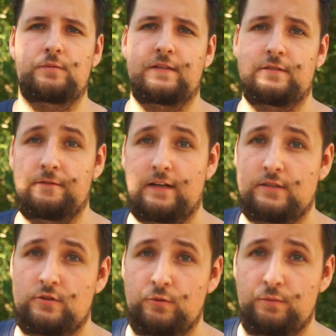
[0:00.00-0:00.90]

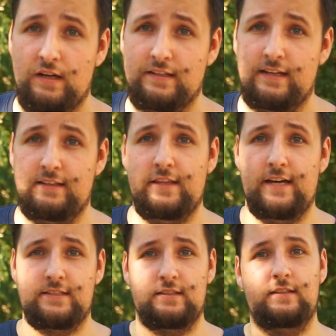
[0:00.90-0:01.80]
specified to run at
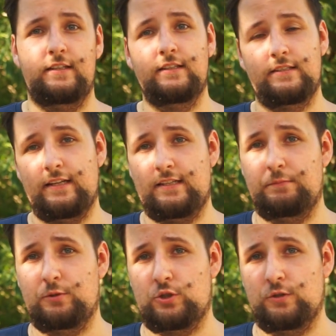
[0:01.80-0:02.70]
that intake
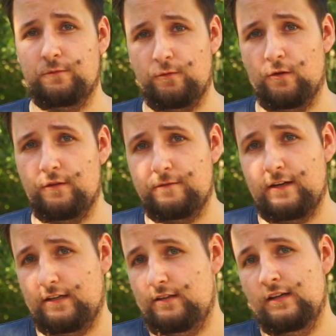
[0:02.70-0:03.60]
temperature for the
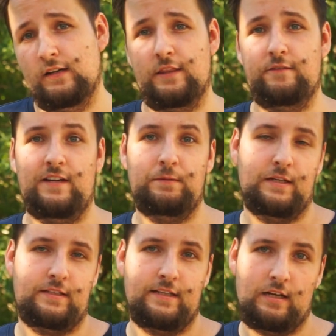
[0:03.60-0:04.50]
fan. The fan
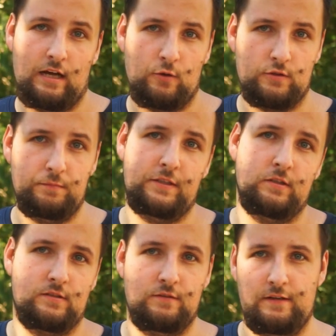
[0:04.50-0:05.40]
might get louder
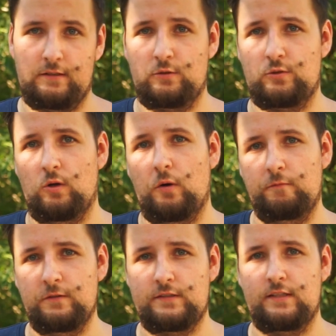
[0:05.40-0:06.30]
because the fan control
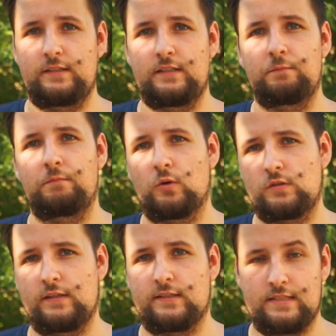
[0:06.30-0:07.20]
obviously
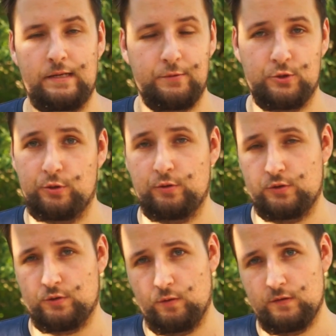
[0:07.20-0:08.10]
mostly is temperature
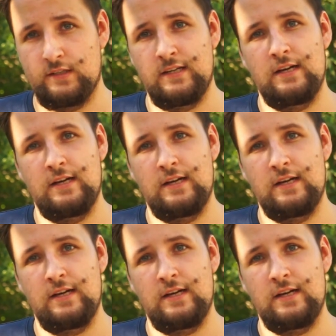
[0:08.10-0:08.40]
controlled,